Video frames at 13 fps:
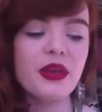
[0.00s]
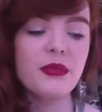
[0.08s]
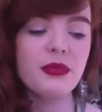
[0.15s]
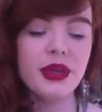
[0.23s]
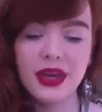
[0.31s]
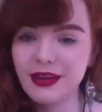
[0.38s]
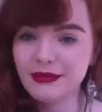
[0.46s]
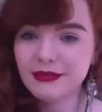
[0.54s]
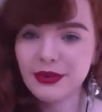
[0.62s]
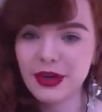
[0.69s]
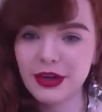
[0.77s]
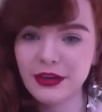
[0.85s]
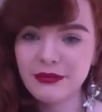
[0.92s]
But yeah,
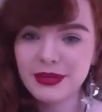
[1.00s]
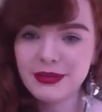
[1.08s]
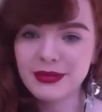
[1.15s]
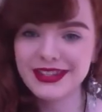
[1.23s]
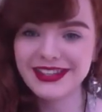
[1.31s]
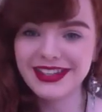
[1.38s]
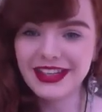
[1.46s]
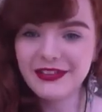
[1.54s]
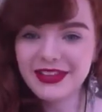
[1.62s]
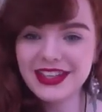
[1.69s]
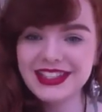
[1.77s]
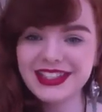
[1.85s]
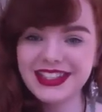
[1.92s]
I've been
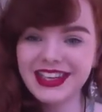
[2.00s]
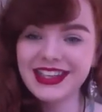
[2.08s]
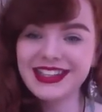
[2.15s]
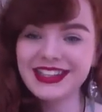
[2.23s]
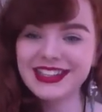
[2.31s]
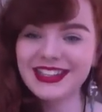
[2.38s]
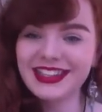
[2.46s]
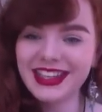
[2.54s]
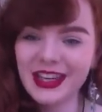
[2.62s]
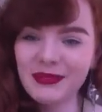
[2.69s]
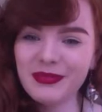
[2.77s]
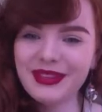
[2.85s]
MissDeadlyRed and still am.